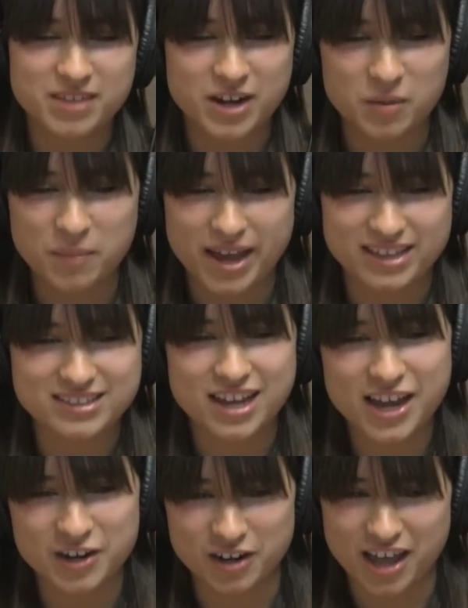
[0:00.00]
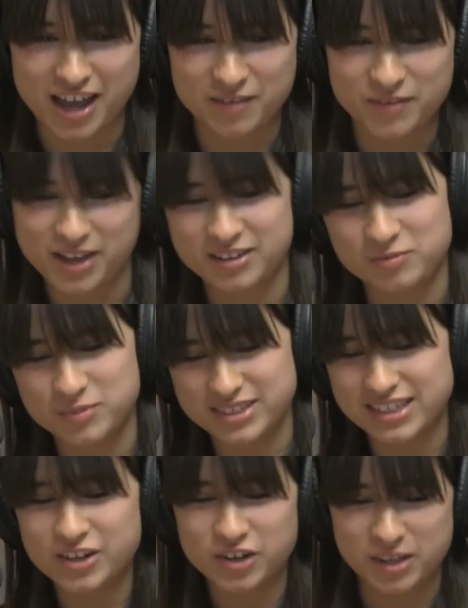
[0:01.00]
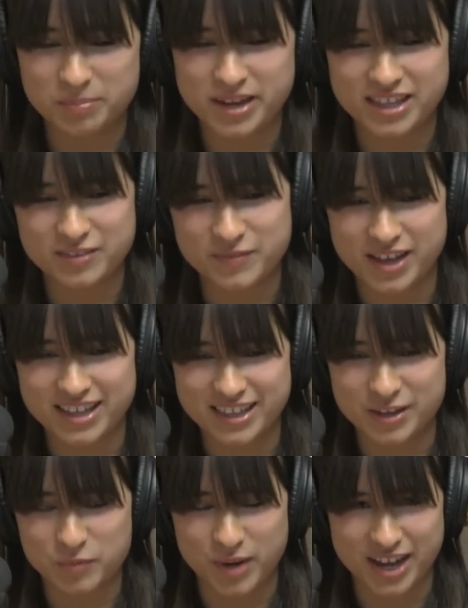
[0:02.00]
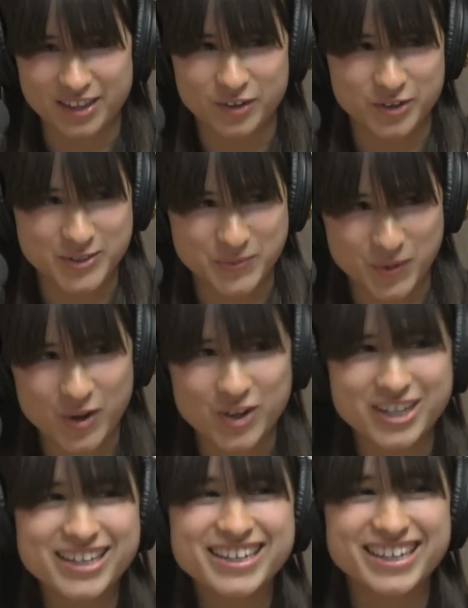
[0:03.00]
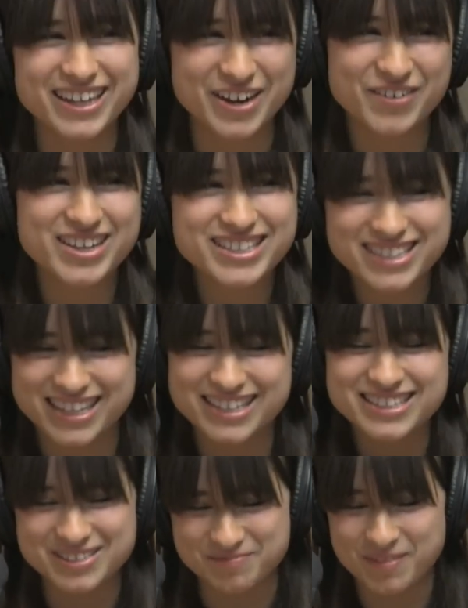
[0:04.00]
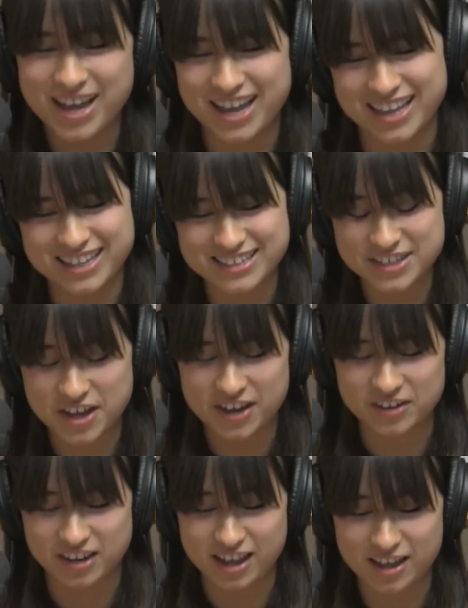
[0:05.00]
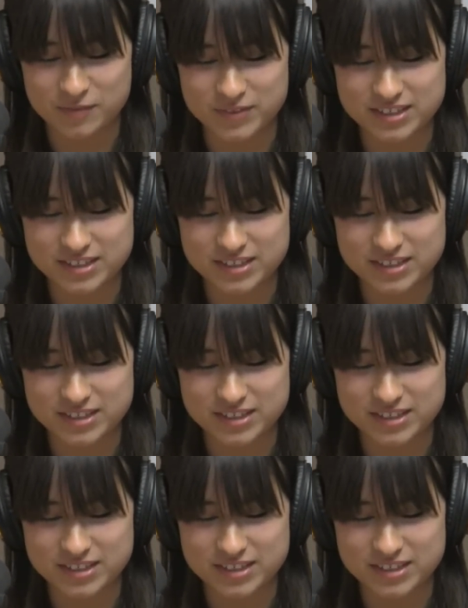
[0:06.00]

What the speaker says: my entire life. I was literally playing the violin when I learned to walk. It's my entire life.